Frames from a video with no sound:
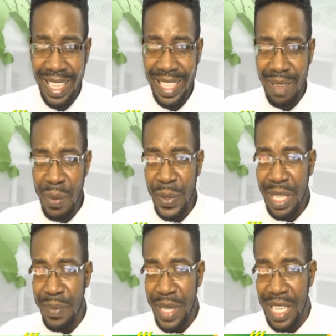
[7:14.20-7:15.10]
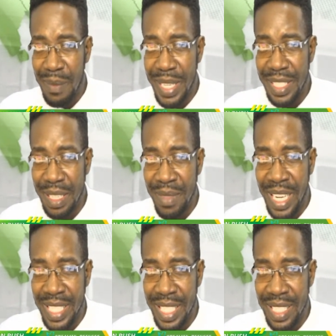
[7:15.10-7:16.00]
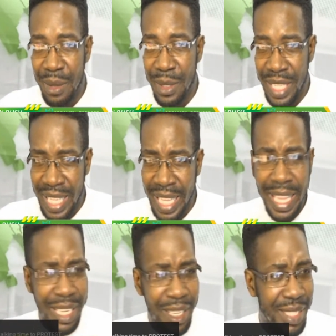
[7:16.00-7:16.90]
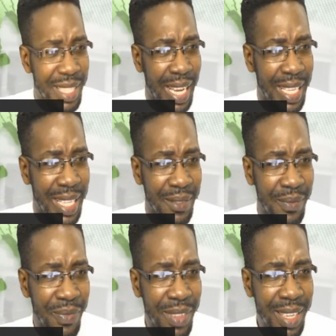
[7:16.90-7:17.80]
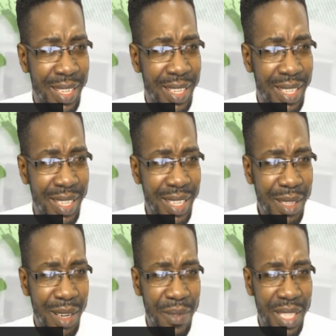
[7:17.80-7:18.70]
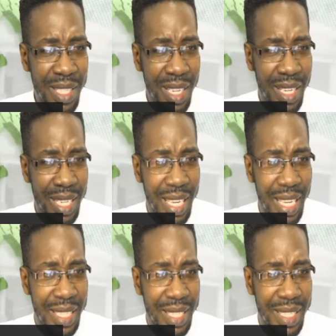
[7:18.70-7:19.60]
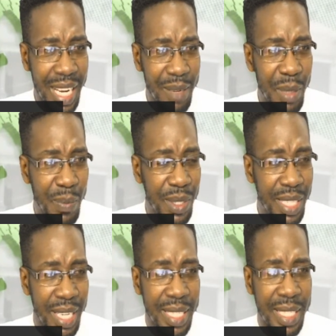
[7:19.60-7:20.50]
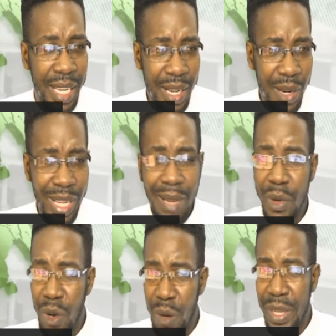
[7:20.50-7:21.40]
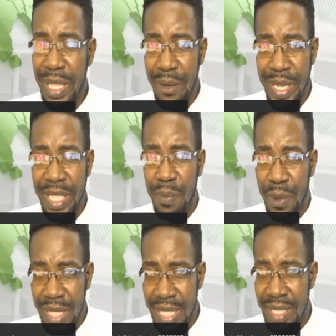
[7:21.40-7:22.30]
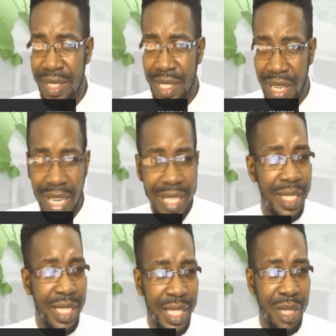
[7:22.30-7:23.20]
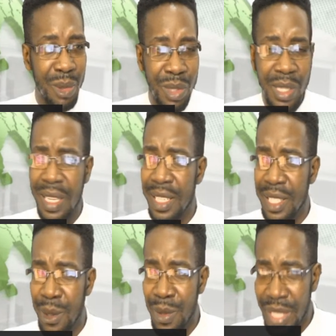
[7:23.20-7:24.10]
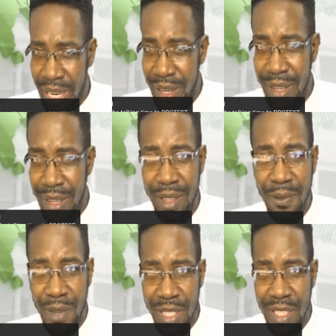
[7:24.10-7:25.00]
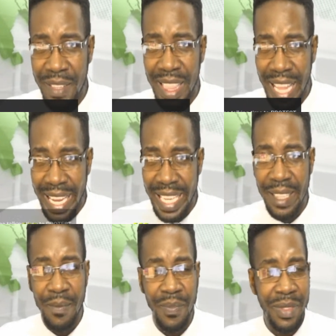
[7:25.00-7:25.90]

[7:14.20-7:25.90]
Let me put up your comment up there, GT Root. Y'all like your style. Enough of the talking. Time to protest. Well, I'm hoping that when the protest is called, GT Root, y'all is out there in the front of the line,